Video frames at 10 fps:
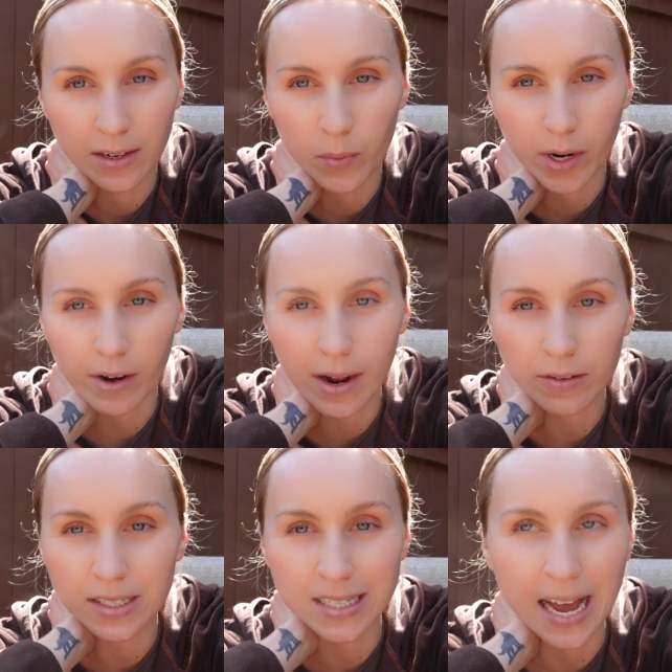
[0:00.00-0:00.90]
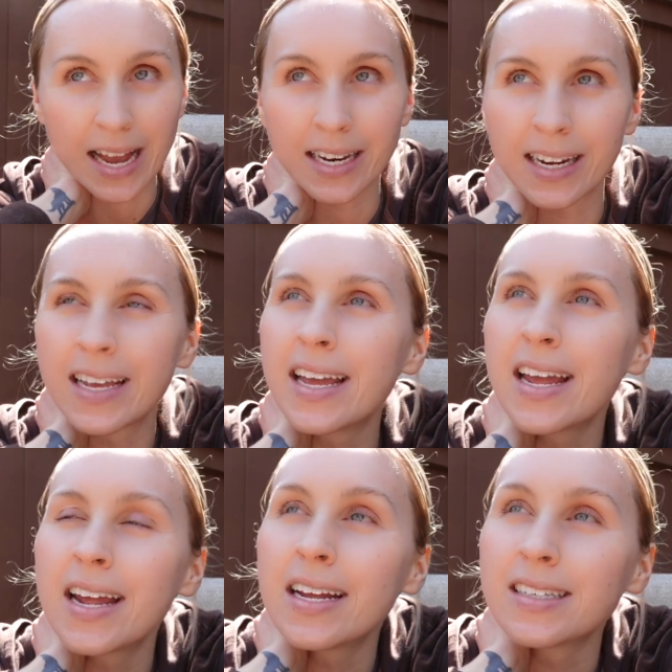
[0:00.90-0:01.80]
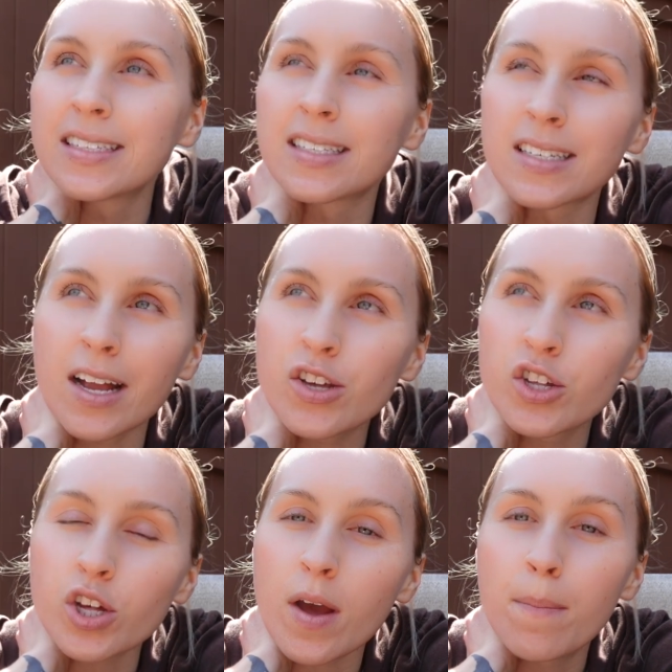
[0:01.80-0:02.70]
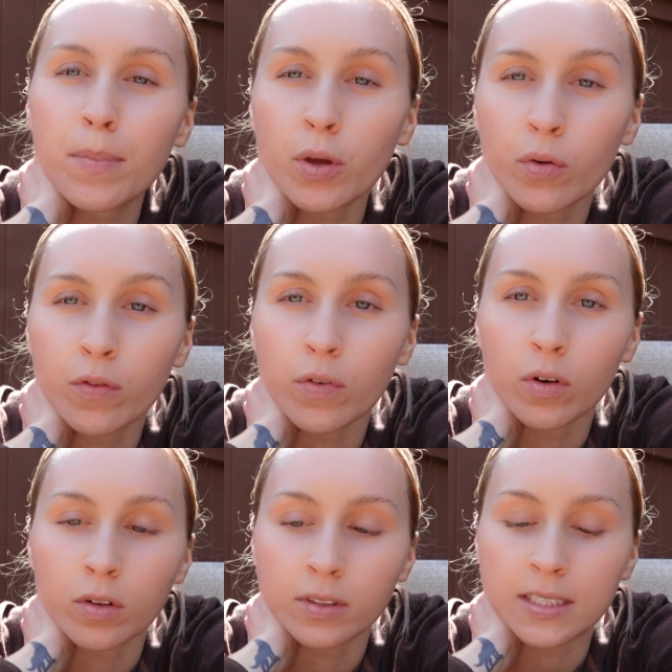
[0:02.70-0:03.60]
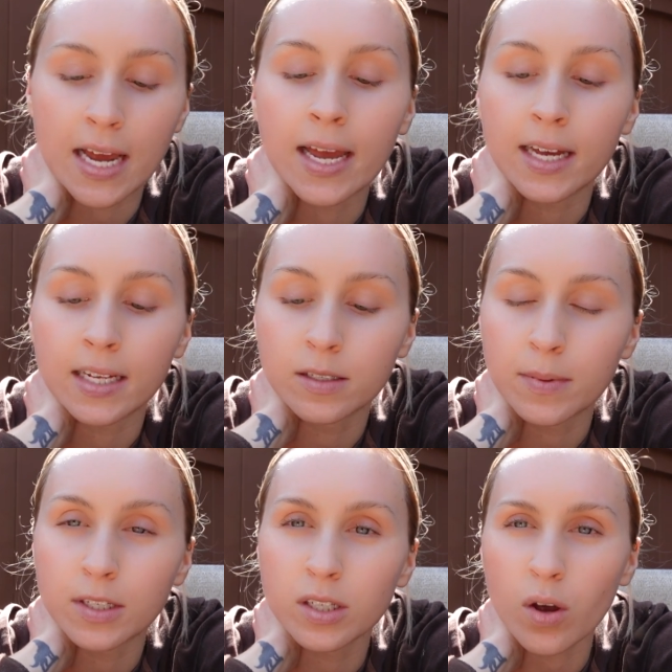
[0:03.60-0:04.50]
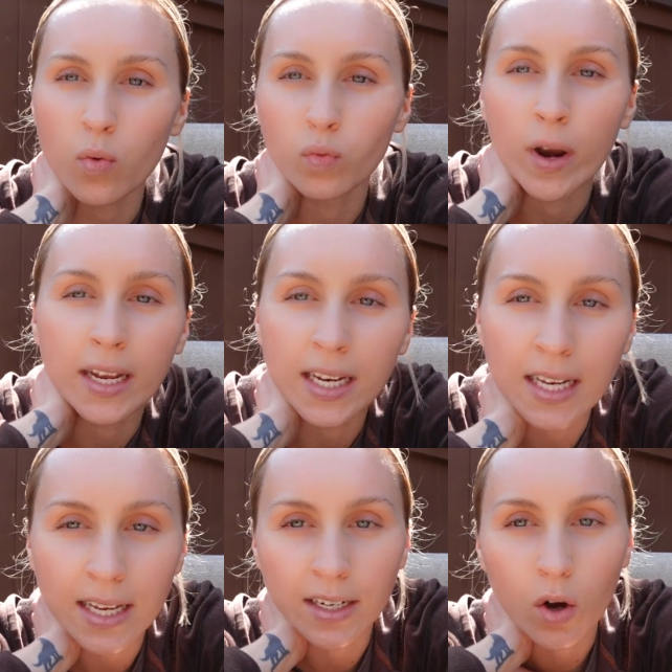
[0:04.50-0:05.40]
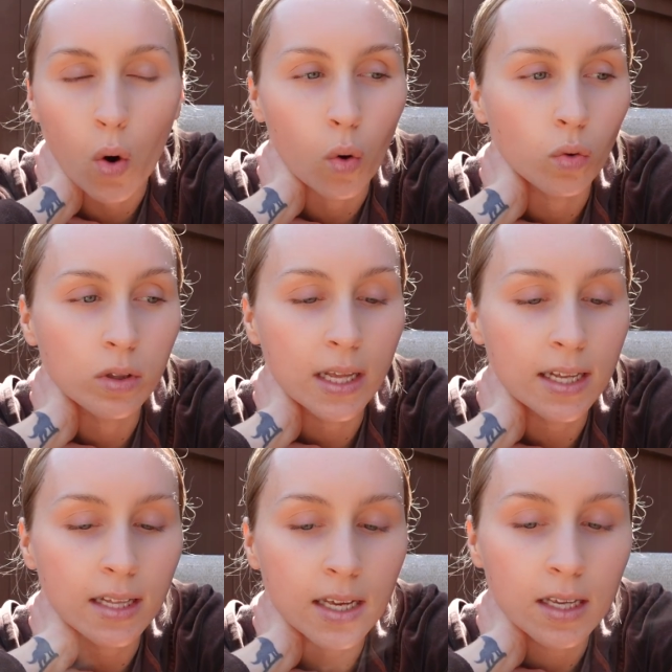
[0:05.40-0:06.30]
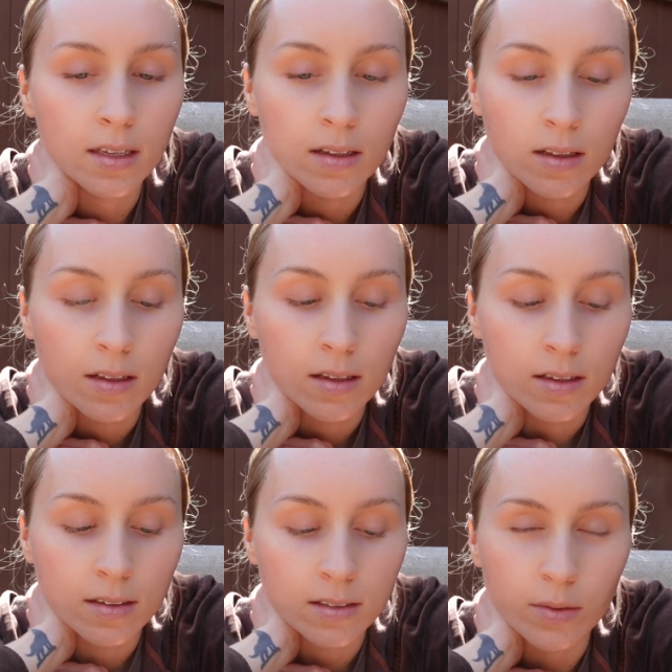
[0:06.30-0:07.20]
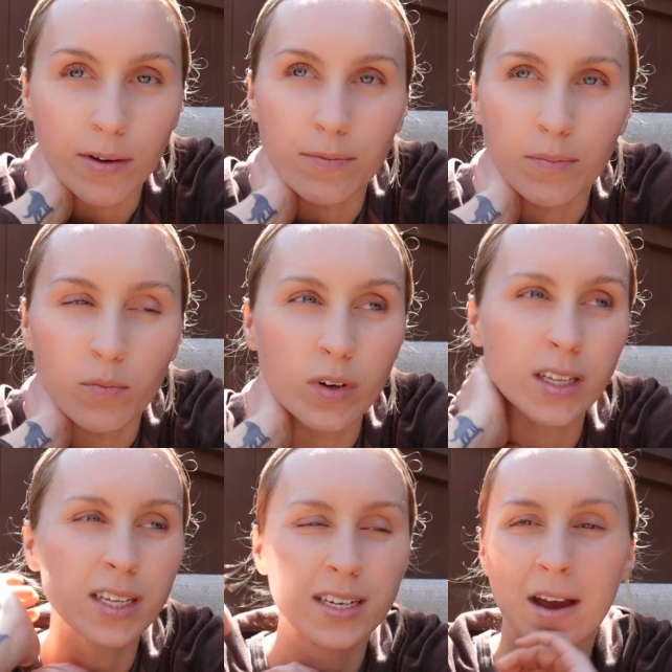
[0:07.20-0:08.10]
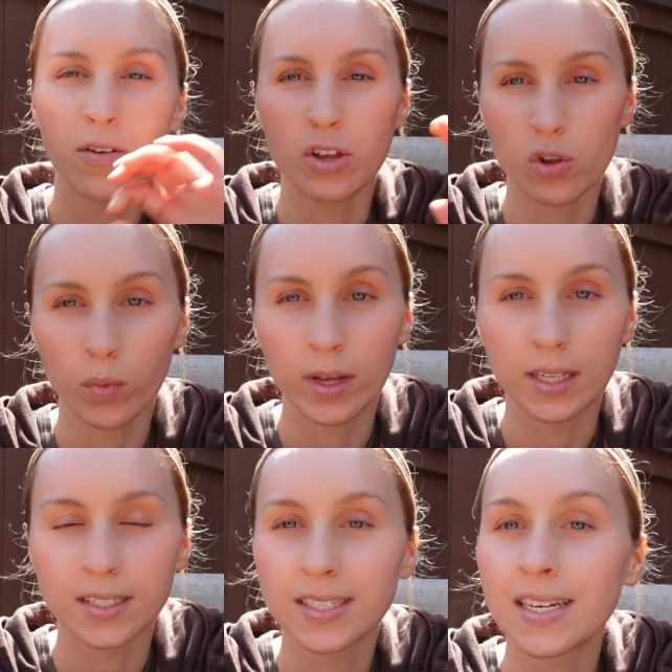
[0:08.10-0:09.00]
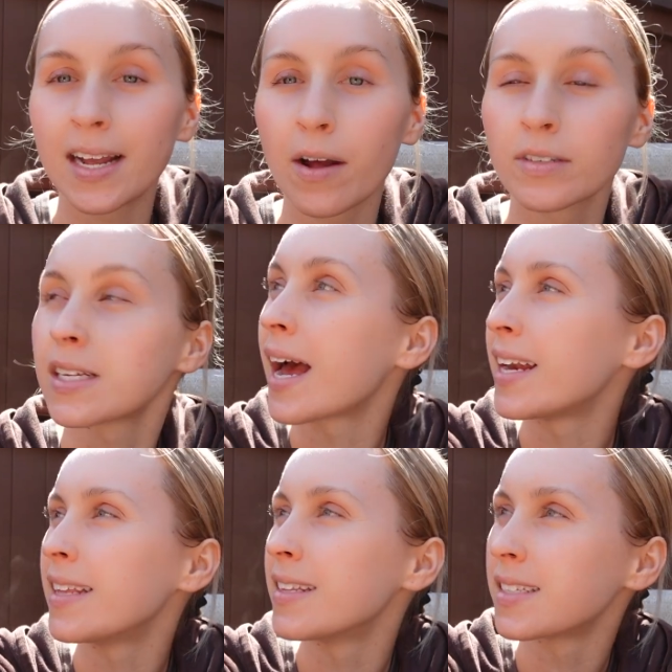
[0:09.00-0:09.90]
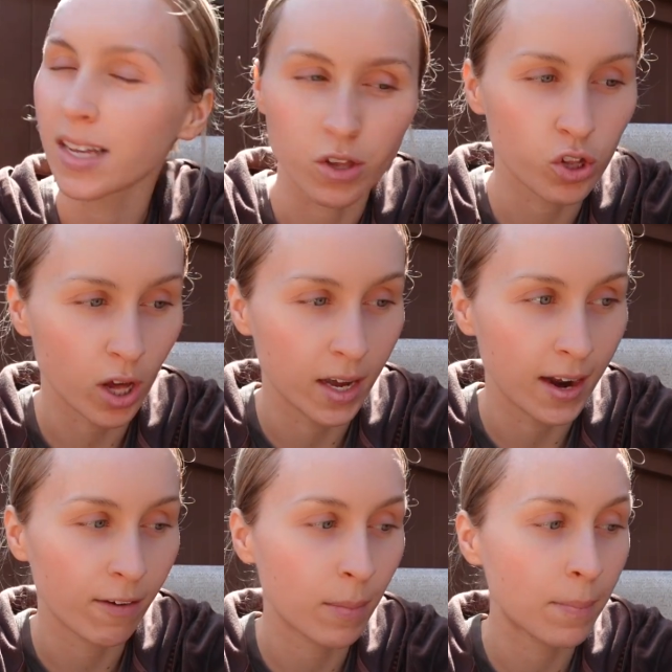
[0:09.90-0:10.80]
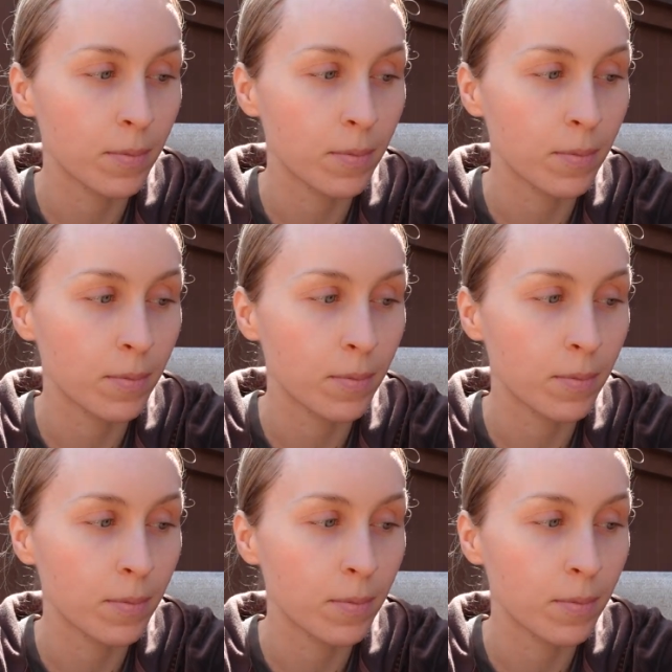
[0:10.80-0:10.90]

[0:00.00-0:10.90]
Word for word: We are outside. Such a beautiful day. It's been so rainy and cold lately, so I'm really now enjoying sitting outside in the sunshine. I have my